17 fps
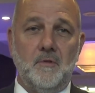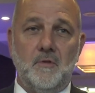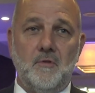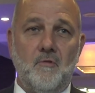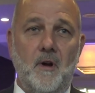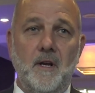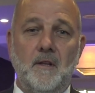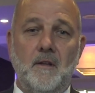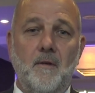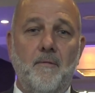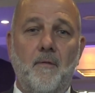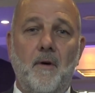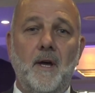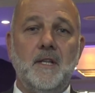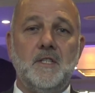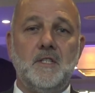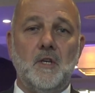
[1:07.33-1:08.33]
is trying to
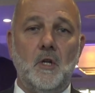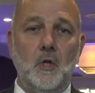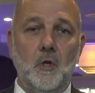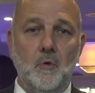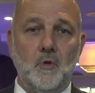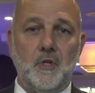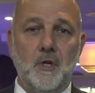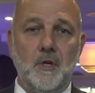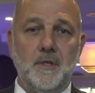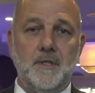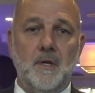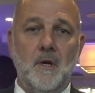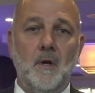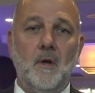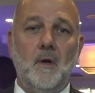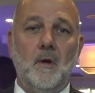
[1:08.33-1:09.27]
find solutions